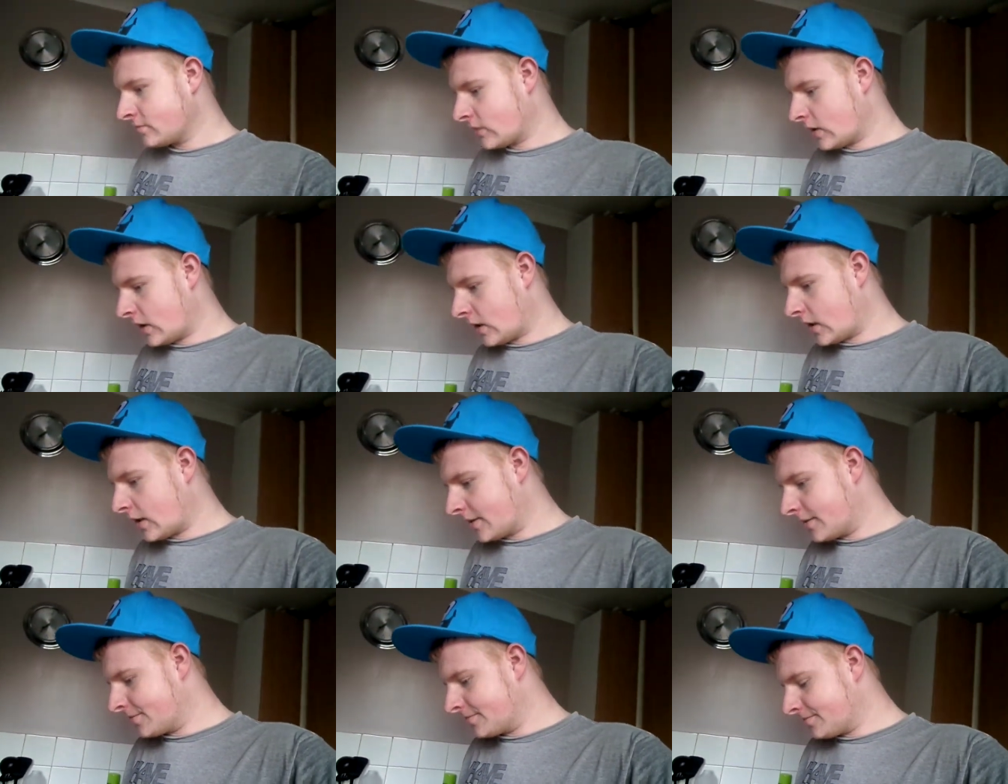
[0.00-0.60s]

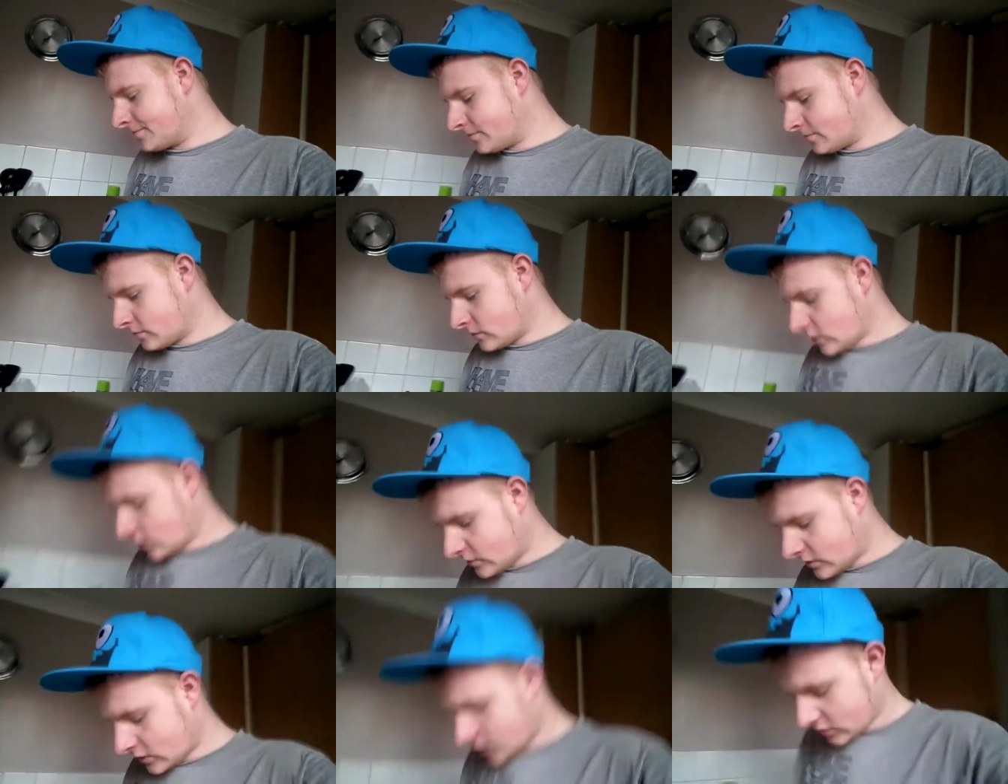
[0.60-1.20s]

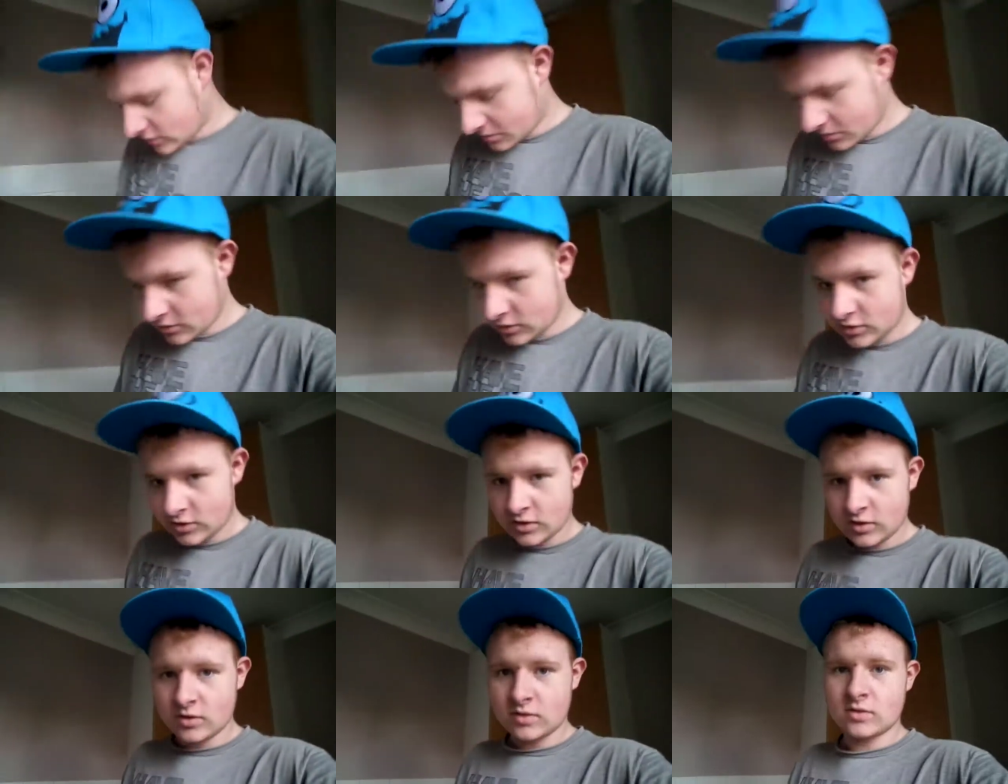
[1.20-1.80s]
Obviously got some new
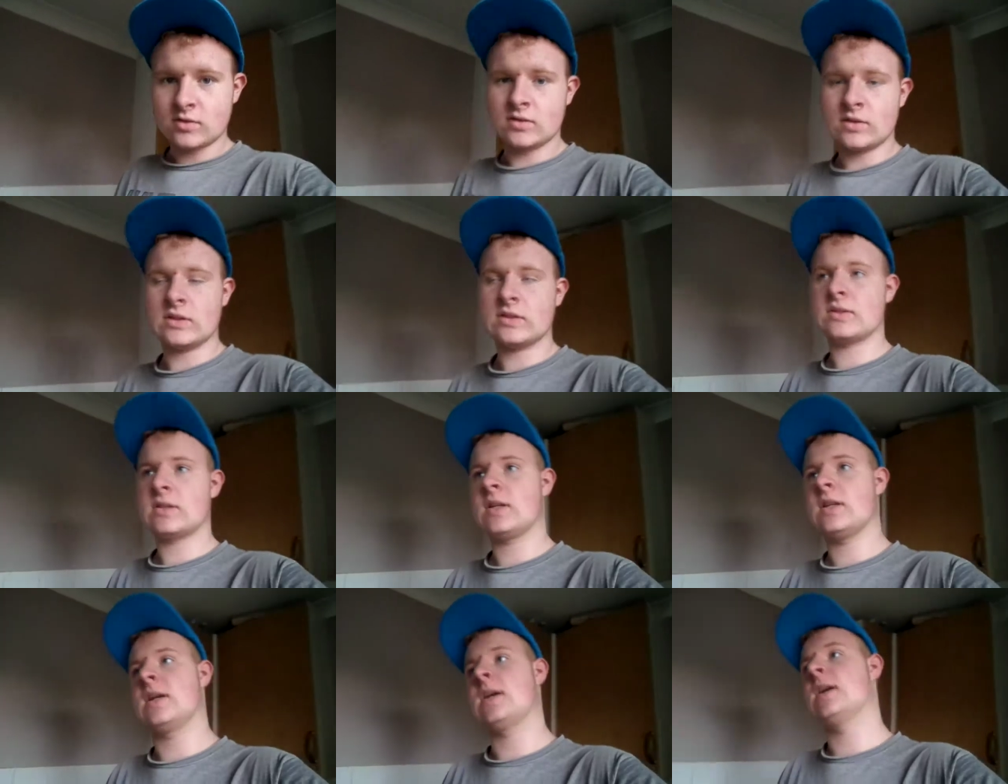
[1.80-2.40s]
shoes and things
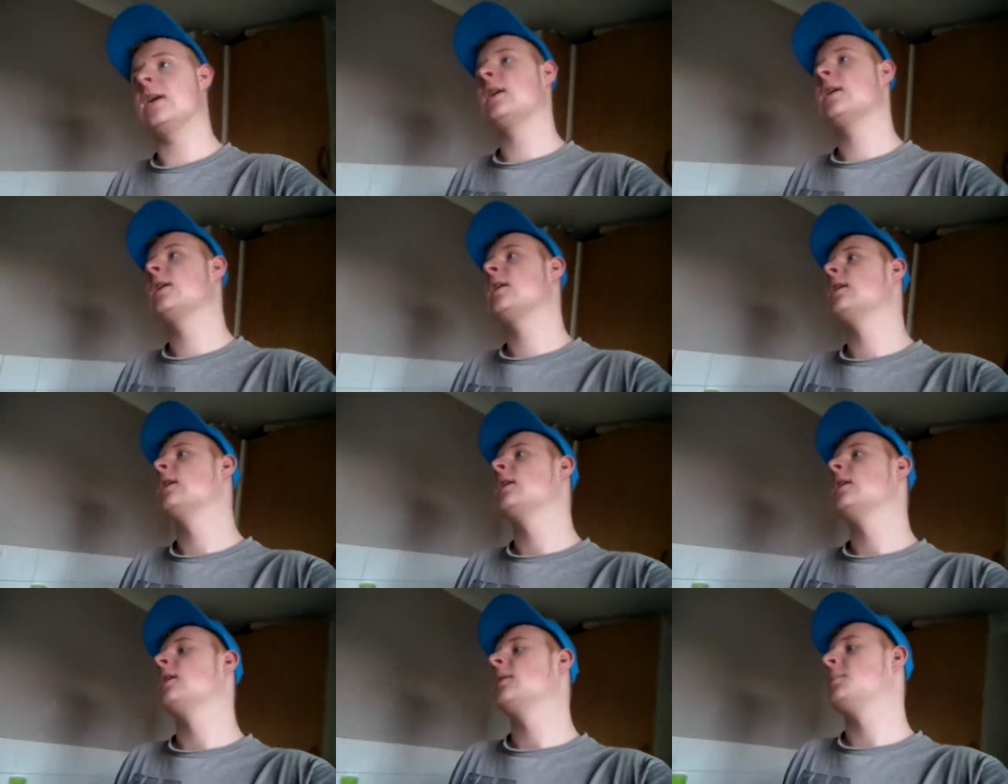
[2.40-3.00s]
like that.
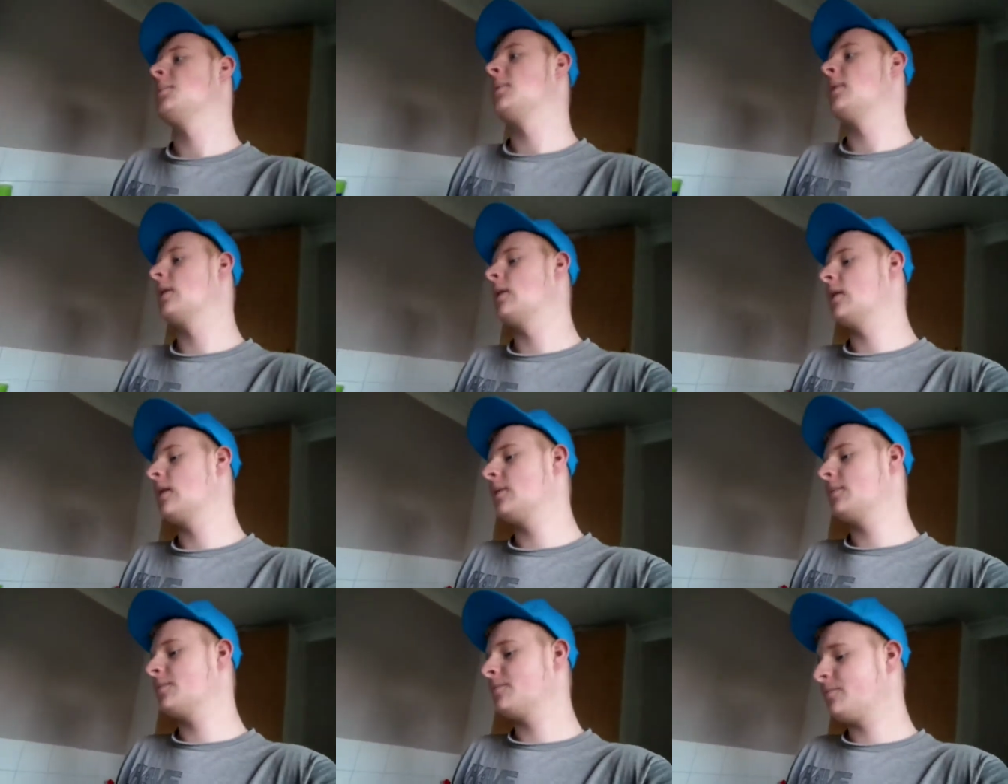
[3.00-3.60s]
But